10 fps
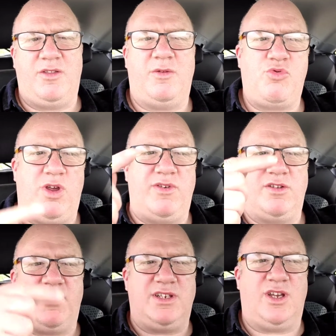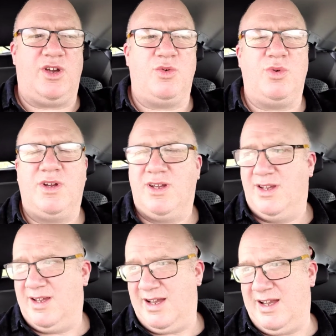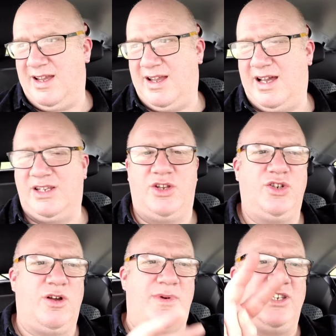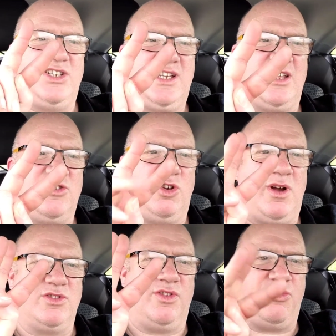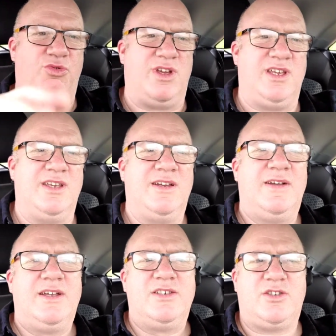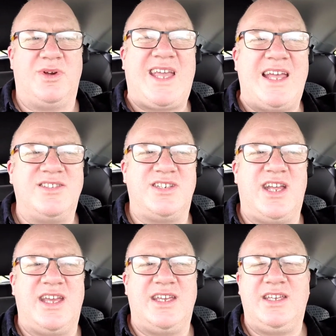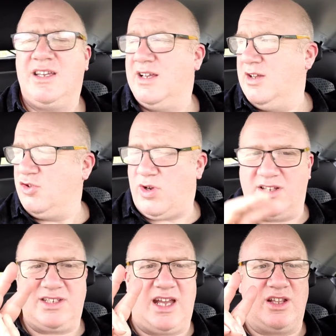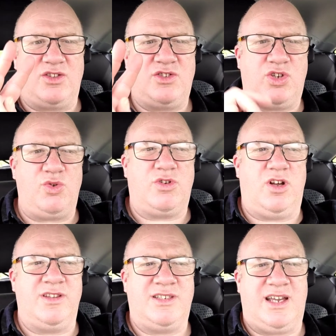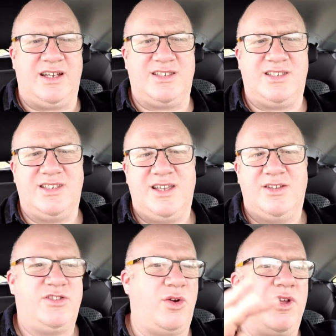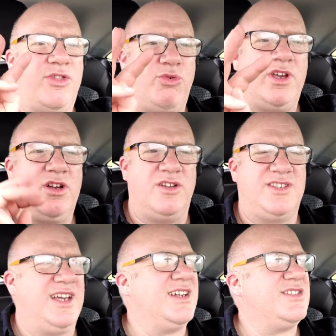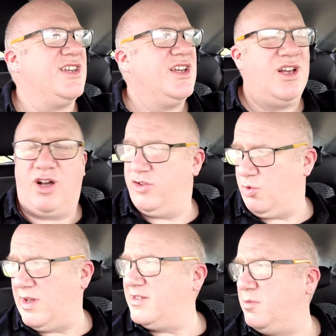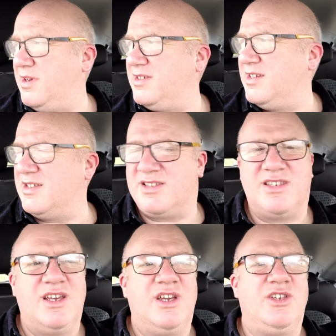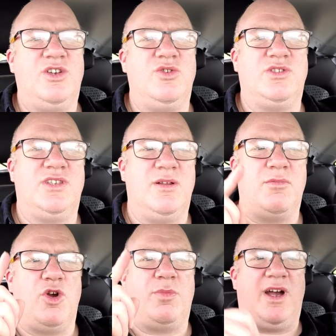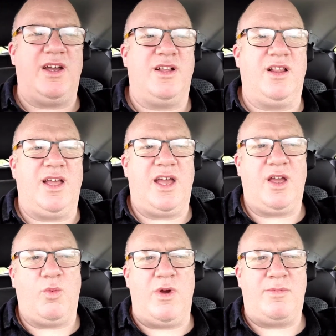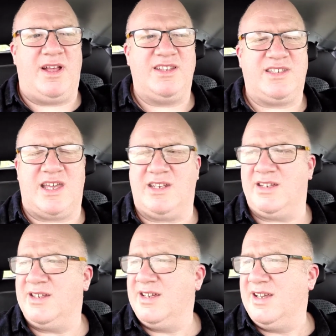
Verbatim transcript: on the previous video, uh, and I only got managed to get two out of three. So again today, trying to get two contacts, sorry, three contacts on twenty meters using the mobile uh, whip antenna,